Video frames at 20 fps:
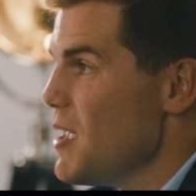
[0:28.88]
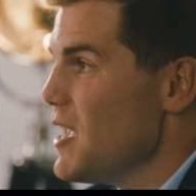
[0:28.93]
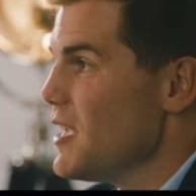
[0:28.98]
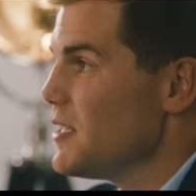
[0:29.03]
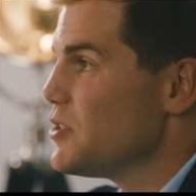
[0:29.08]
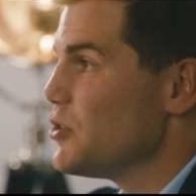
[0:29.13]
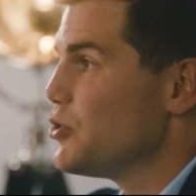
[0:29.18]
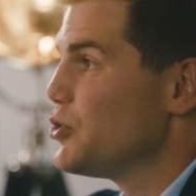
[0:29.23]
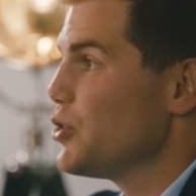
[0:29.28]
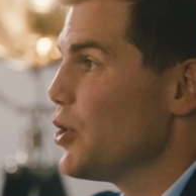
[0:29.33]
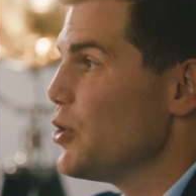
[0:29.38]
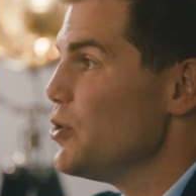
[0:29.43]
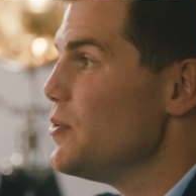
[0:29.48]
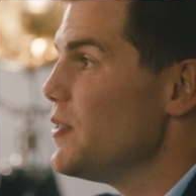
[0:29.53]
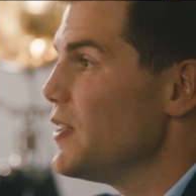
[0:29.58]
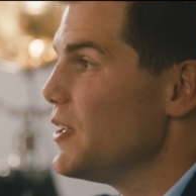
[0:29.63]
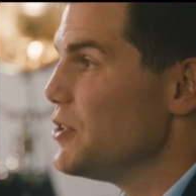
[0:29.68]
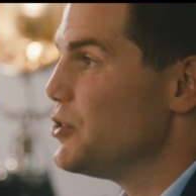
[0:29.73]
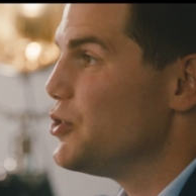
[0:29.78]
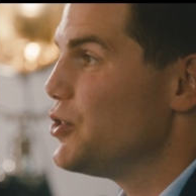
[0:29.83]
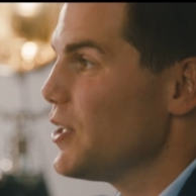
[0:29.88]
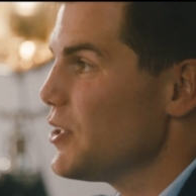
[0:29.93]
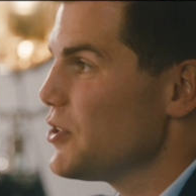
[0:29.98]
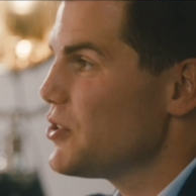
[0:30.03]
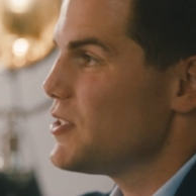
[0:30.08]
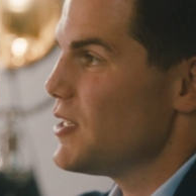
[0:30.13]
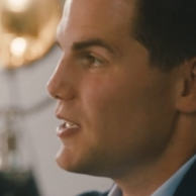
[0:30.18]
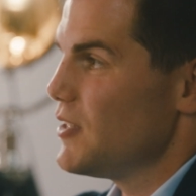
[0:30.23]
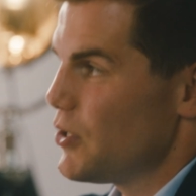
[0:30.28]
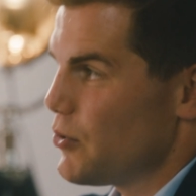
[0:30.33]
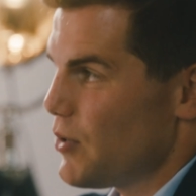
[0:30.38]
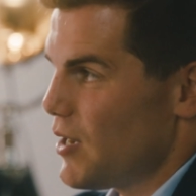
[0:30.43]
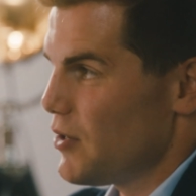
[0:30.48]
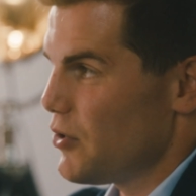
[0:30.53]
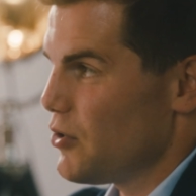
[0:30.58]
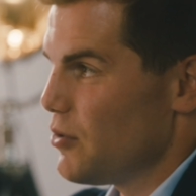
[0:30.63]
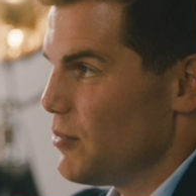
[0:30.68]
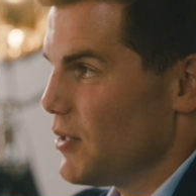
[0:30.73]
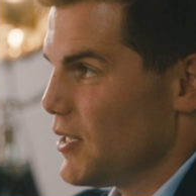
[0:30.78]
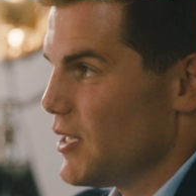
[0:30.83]
here to show you that adjusting the
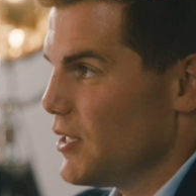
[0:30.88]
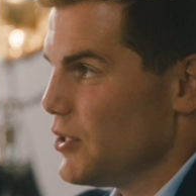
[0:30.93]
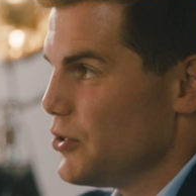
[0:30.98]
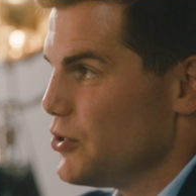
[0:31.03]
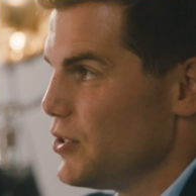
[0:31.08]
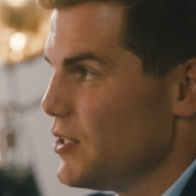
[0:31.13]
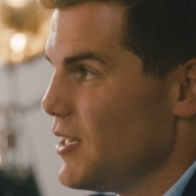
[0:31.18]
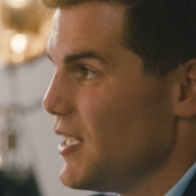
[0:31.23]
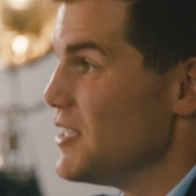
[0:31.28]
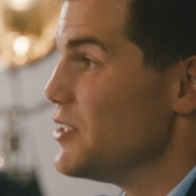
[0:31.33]
Grande Complication